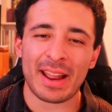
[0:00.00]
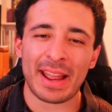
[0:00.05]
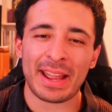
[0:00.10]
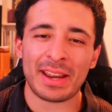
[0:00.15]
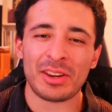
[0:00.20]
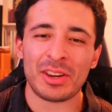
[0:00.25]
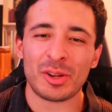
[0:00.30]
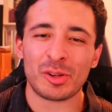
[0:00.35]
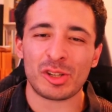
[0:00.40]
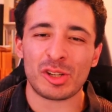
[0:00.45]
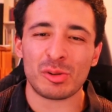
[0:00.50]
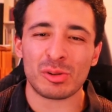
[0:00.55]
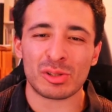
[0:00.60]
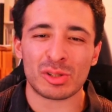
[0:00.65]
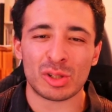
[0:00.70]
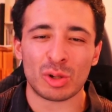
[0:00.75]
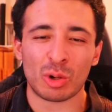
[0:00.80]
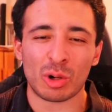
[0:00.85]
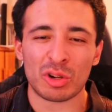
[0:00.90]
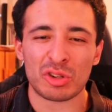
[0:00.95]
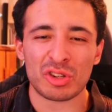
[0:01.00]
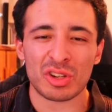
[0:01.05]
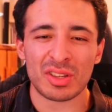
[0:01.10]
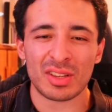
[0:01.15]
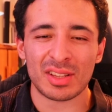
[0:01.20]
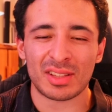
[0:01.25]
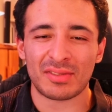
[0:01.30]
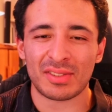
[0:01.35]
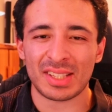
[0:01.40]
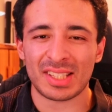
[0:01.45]
And you know, she was tortured in
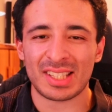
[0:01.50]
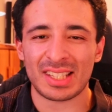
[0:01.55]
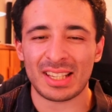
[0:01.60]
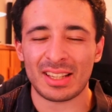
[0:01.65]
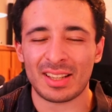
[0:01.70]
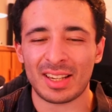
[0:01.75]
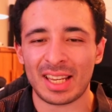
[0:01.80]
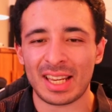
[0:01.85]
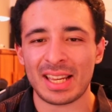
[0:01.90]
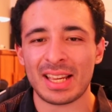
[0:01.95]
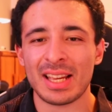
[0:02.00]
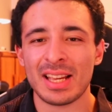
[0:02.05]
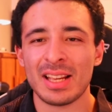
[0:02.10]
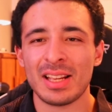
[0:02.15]
this facility.